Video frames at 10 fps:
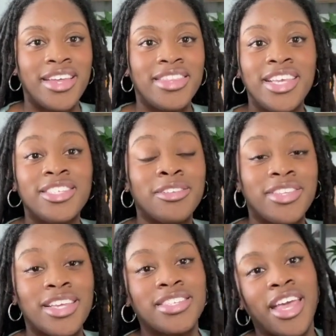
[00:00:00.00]
These are
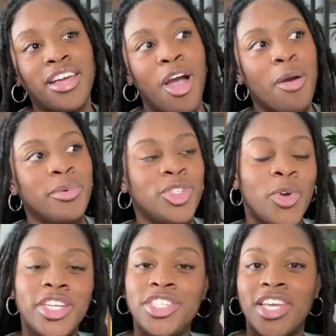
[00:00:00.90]
things like
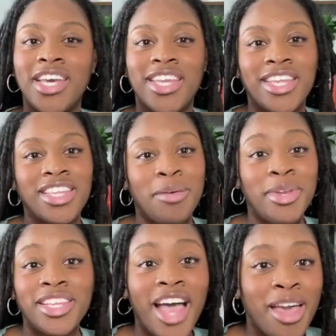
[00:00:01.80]
arbitration and
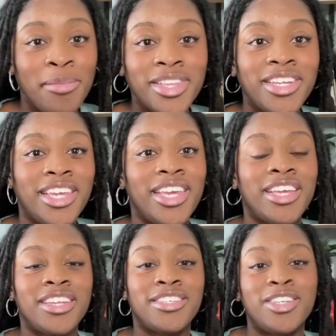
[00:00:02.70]
limited
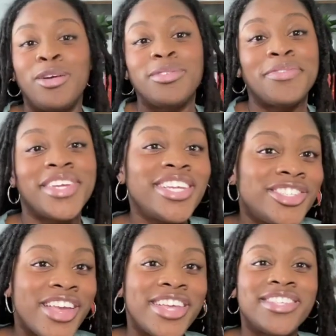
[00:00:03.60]
liability, terms of
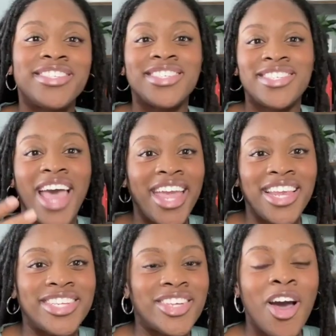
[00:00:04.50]
conditions, the
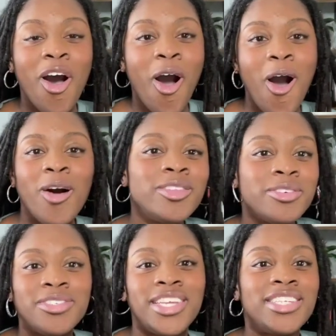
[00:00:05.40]
signage, all
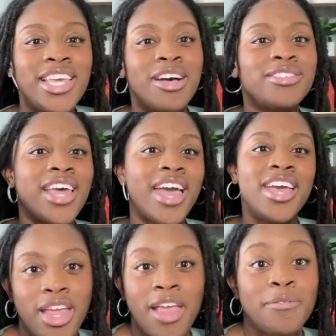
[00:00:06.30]
those details that
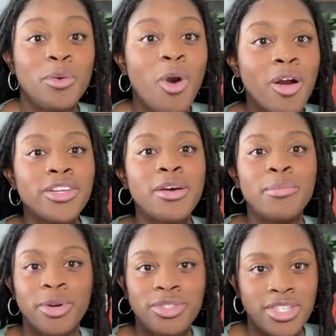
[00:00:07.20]
if you aren't
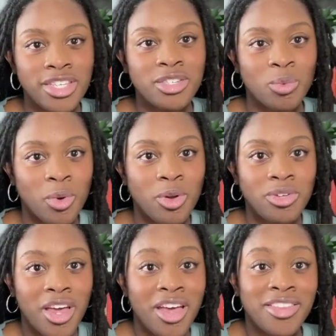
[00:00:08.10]
immersed in this
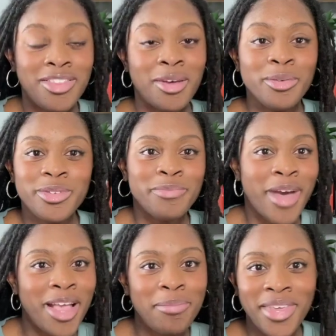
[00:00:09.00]
world, those
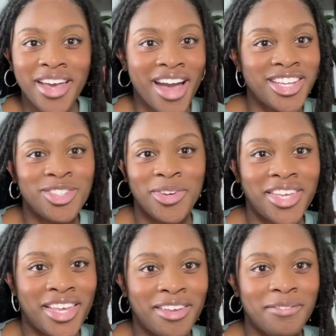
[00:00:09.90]
might be kind of
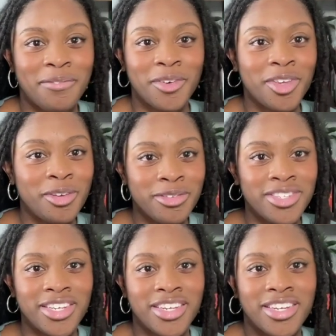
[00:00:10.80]
tricky for you
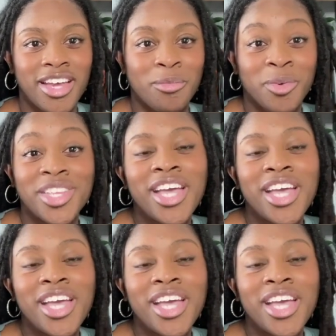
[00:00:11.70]
to really